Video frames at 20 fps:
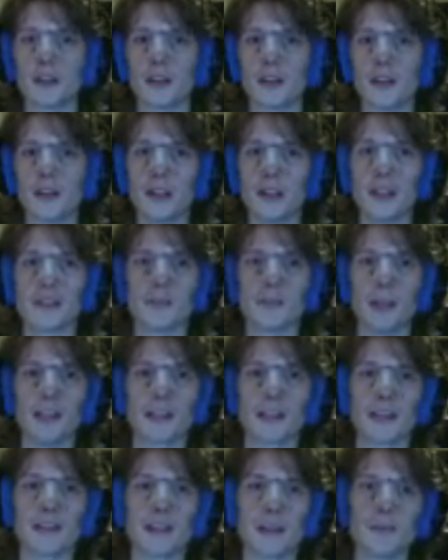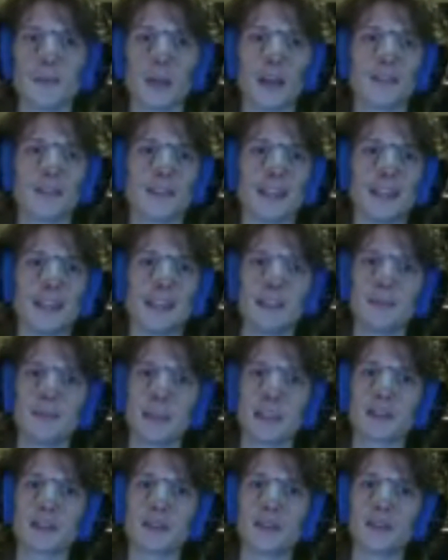it's basically the same. We have 10
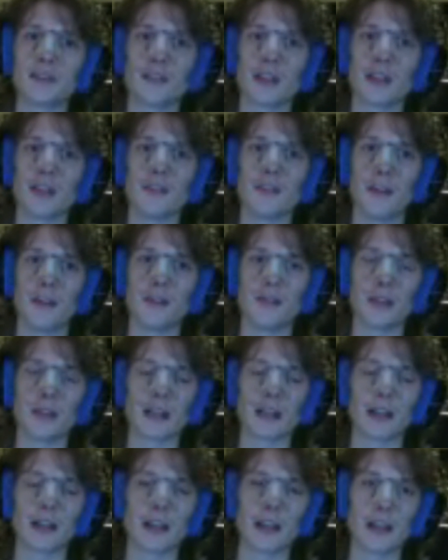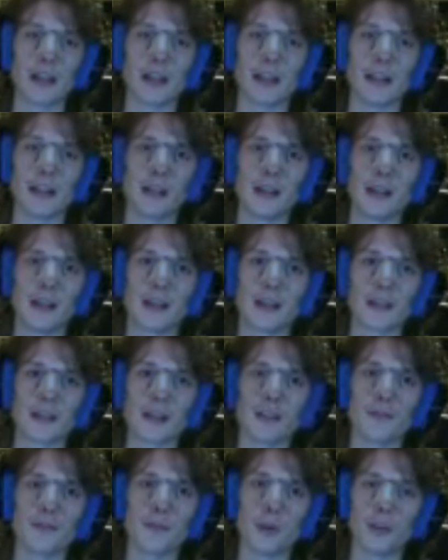specials if everything align, so
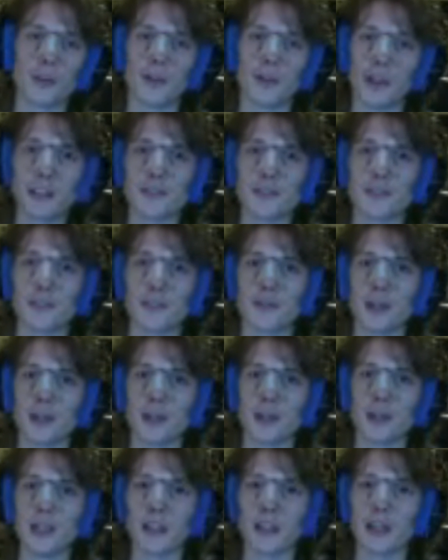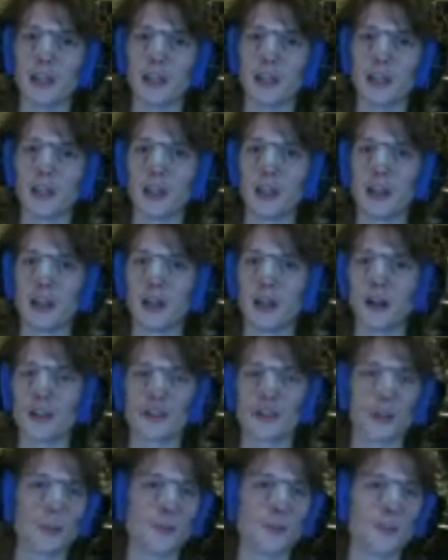that's 40 rage for free. On
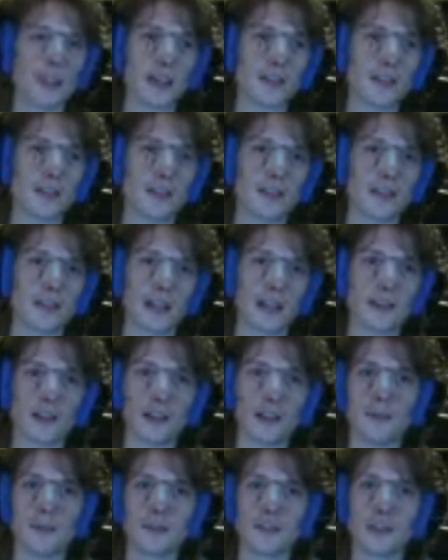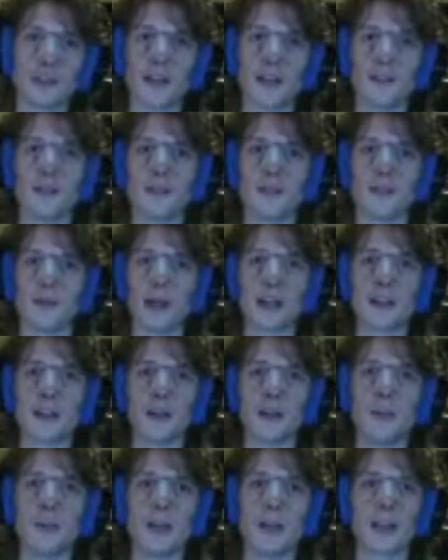top of that, as arms, you have
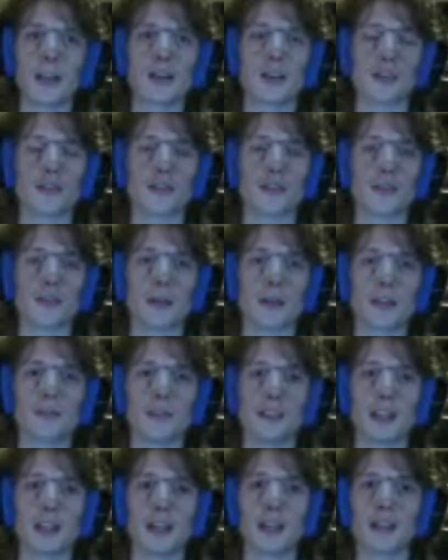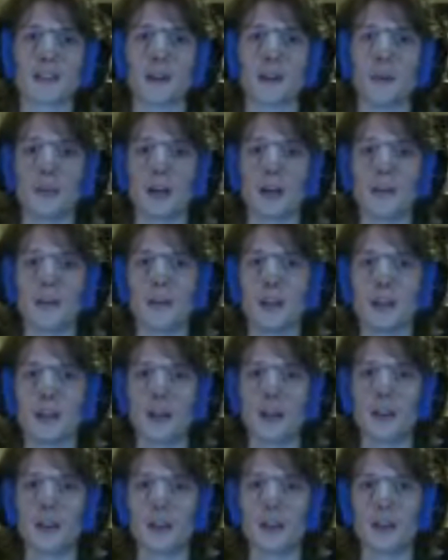randomly Colossus Smash resetting its cooldown,
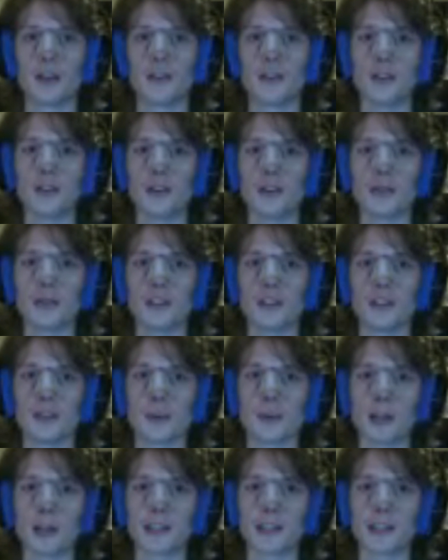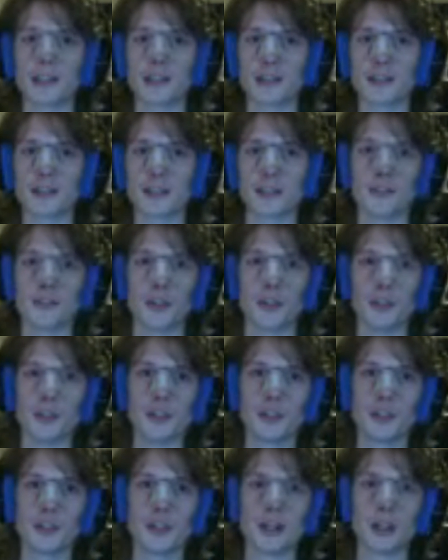so you use it twice as often as Fury.
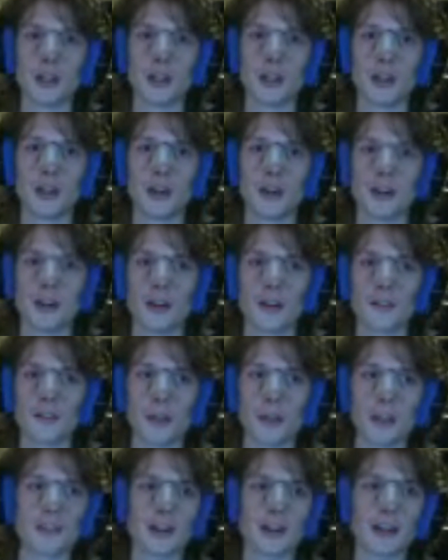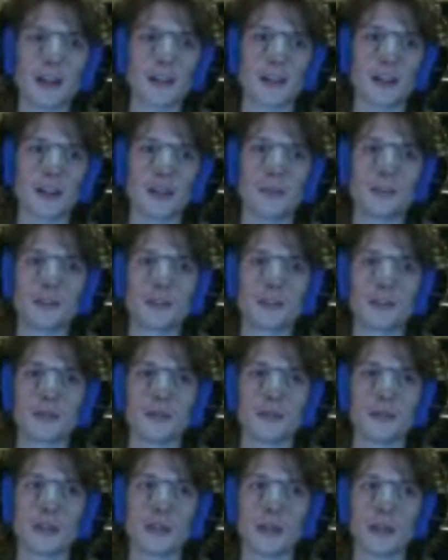So basically, as arms,
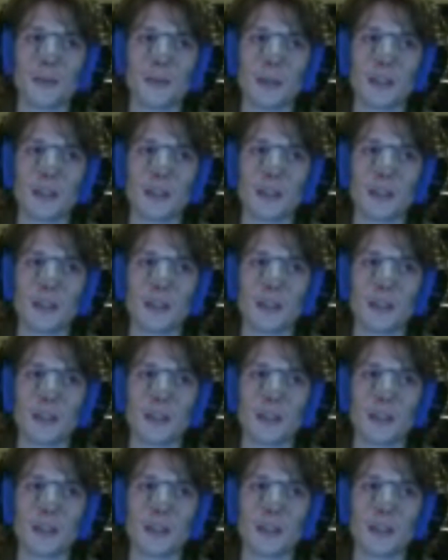with the